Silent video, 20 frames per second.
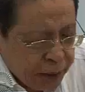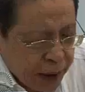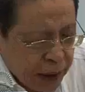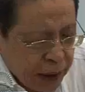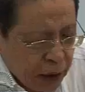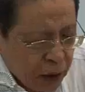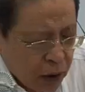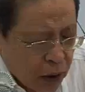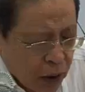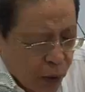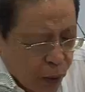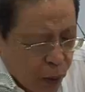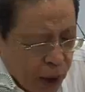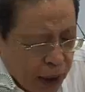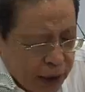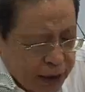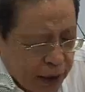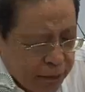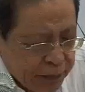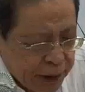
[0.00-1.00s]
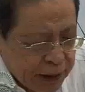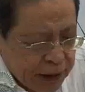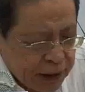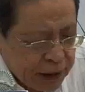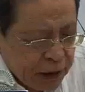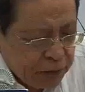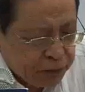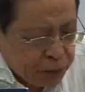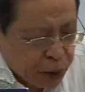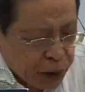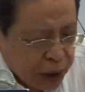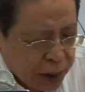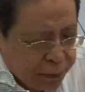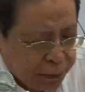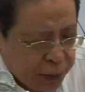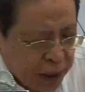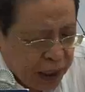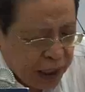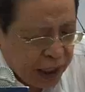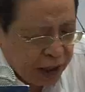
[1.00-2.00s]
by Kuala Dimensi for
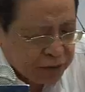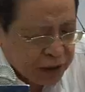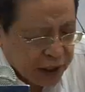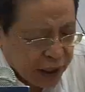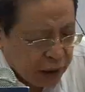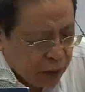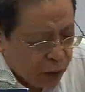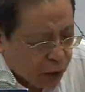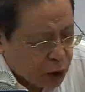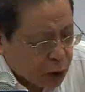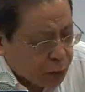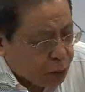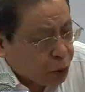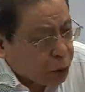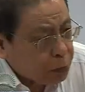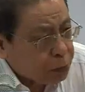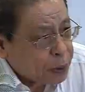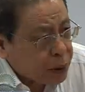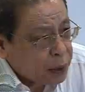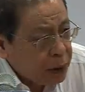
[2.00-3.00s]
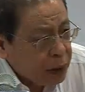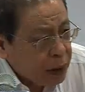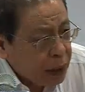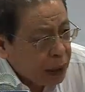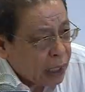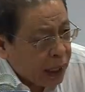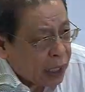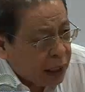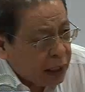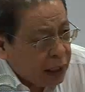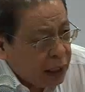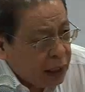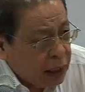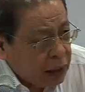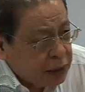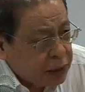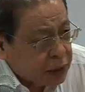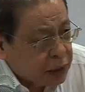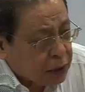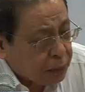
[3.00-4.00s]
PKFZ was proper and
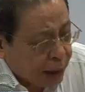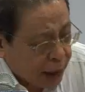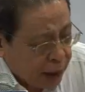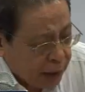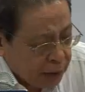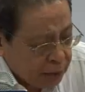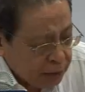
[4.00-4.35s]
legitimate.